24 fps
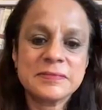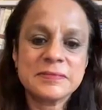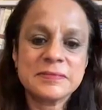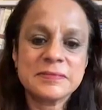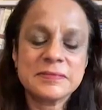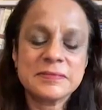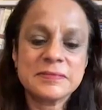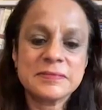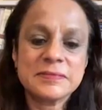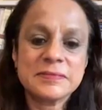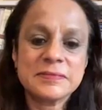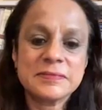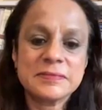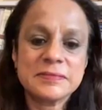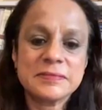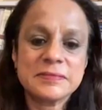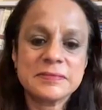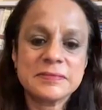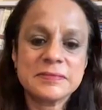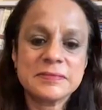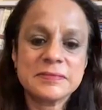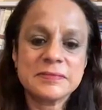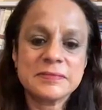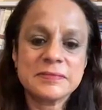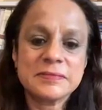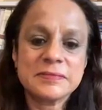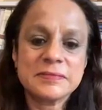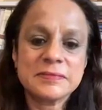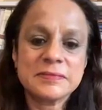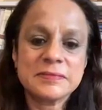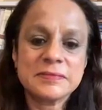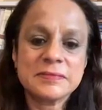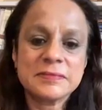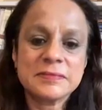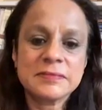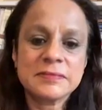
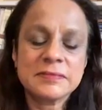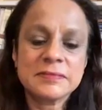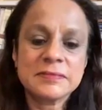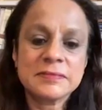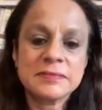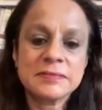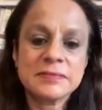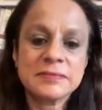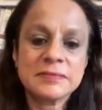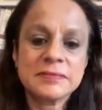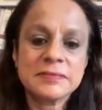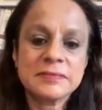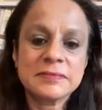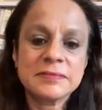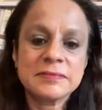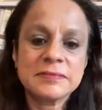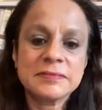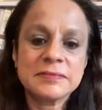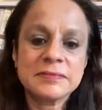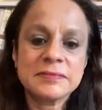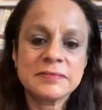The person shown says nothing.